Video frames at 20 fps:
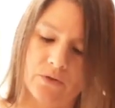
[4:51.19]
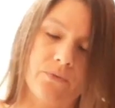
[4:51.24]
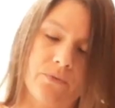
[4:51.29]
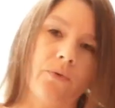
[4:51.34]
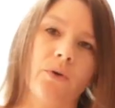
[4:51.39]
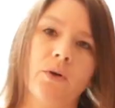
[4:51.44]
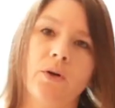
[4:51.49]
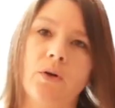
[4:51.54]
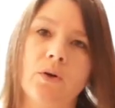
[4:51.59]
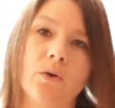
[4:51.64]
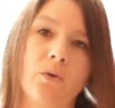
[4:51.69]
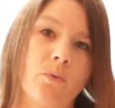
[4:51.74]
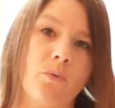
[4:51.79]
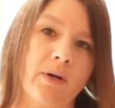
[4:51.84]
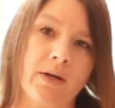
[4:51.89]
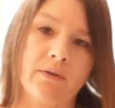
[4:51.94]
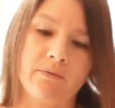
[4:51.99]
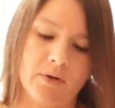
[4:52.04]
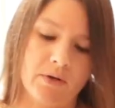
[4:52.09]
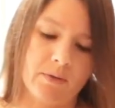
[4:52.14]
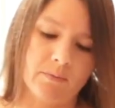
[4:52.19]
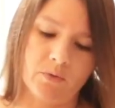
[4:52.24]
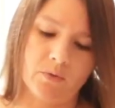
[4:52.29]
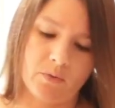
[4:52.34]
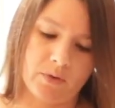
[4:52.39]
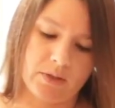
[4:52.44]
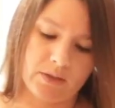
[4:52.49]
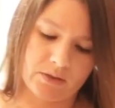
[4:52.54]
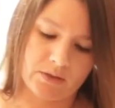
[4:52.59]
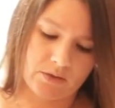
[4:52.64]
for whenever I'm
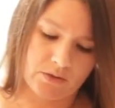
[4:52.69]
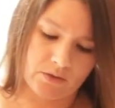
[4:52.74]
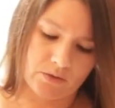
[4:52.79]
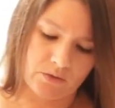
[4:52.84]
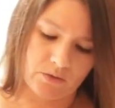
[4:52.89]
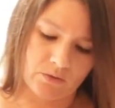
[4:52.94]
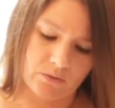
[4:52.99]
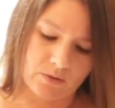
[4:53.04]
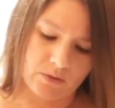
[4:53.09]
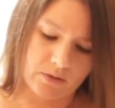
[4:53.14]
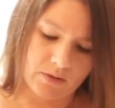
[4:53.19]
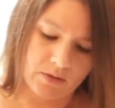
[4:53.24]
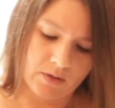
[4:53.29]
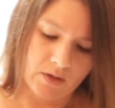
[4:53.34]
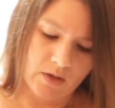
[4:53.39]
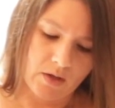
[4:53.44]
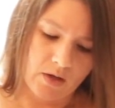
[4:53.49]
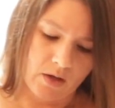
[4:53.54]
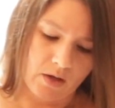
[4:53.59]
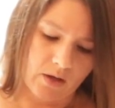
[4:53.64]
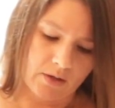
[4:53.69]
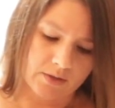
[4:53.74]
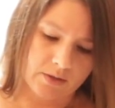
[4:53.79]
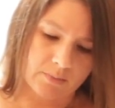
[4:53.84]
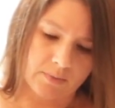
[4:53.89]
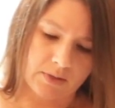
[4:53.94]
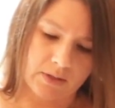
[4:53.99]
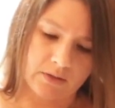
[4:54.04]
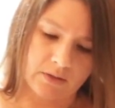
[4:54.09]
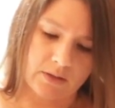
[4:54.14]
going to
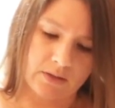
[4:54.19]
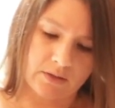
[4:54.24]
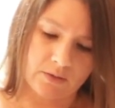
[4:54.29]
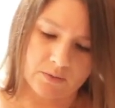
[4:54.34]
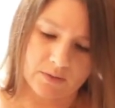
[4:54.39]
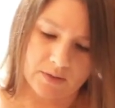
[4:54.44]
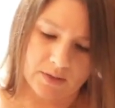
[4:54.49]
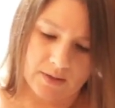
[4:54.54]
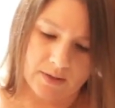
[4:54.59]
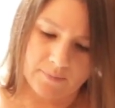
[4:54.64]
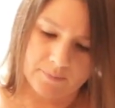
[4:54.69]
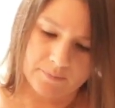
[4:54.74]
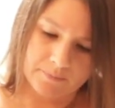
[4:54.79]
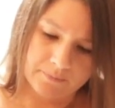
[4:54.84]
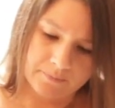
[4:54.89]
ultimately use them.